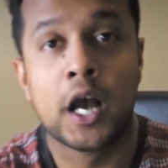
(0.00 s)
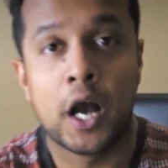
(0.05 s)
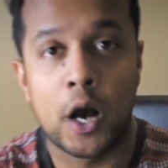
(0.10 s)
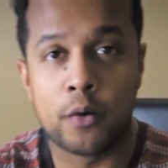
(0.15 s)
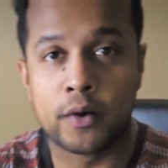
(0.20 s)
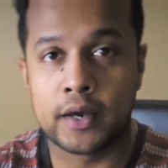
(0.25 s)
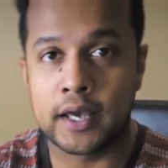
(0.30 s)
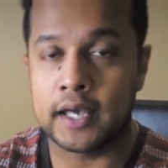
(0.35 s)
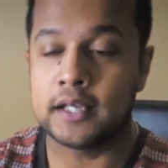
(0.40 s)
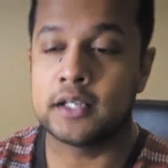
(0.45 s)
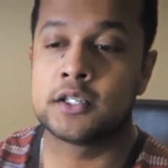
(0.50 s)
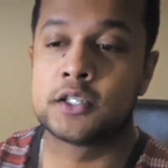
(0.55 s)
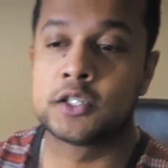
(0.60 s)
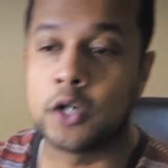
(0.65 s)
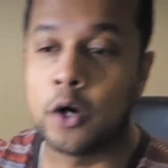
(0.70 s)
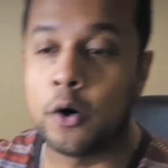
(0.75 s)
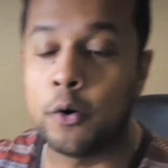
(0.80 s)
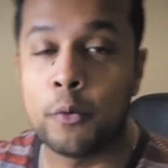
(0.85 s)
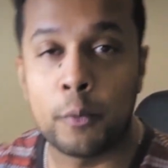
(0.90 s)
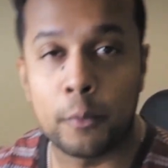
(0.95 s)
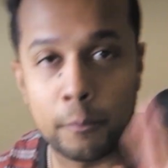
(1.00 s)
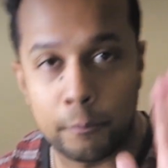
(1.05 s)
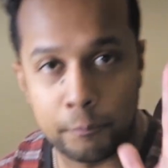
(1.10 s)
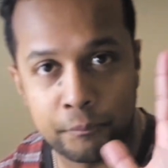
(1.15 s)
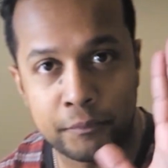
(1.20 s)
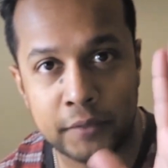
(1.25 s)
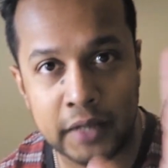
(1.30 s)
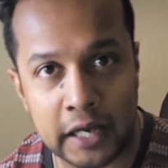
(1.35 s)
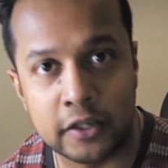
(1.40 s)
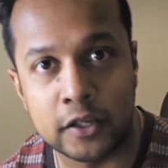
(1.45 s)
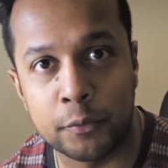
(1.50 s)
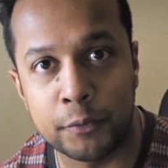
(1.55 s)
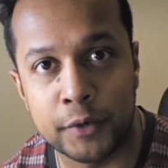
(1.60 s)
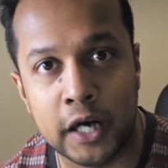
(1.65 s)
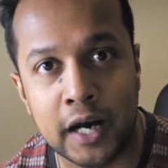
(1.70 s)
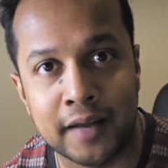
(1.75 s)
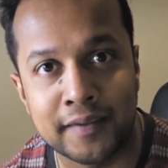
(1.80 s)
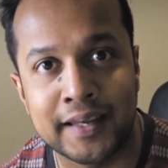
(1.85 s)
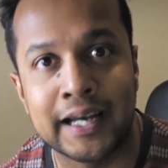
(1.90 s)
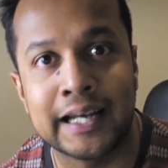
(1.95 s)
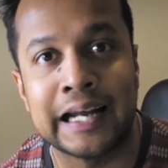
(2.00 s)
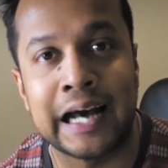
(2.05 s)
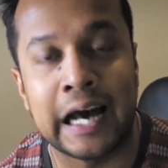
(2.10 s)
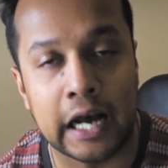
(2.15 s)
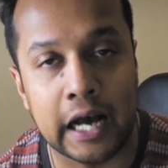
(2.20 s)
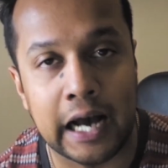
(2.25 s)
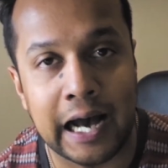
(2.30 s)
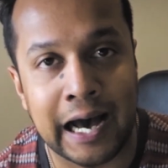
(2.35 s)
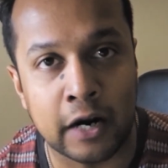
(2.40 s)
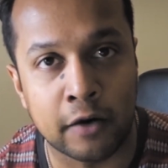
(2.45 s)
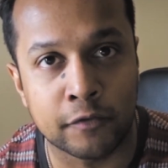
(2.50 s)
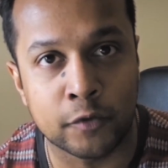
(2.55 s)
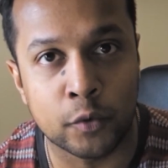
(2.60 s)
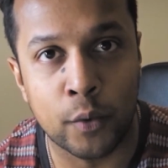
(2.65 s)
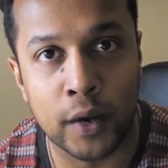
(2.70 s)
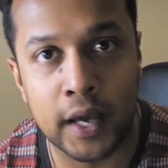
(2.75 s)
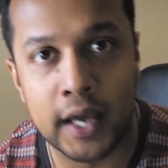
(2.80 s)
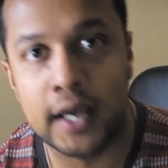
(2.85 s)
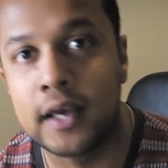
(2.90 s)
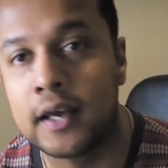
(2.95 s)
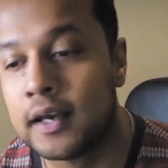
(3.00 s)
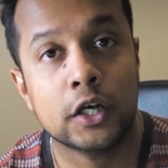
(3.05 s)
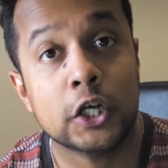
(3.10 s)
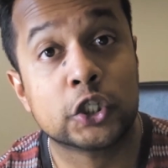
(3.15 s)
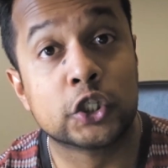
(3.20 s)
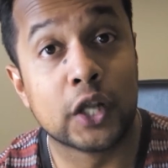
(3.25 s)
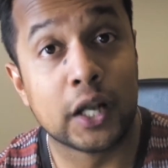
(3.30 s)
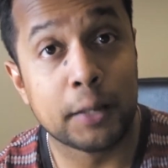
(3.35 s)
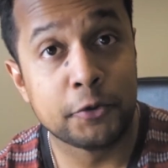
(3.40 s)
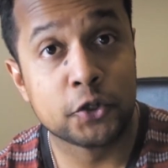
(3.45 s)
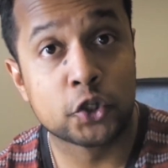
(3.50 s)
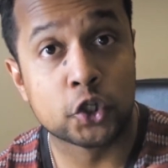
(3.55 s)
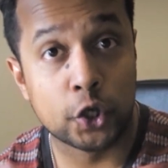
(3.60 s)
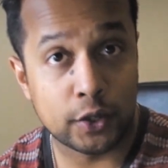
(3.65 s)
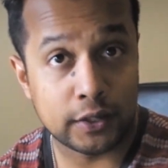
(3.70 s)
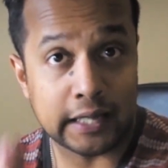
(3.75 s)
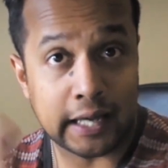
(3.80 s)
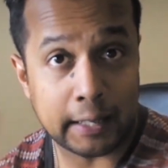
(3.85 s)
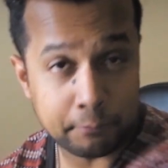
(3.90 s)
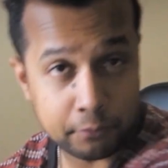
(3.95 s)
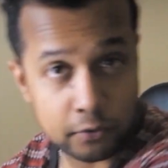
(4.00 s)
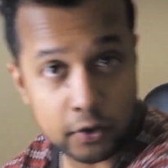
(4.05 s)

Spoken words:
Okay, so now that we got that out of the way, so let me show you that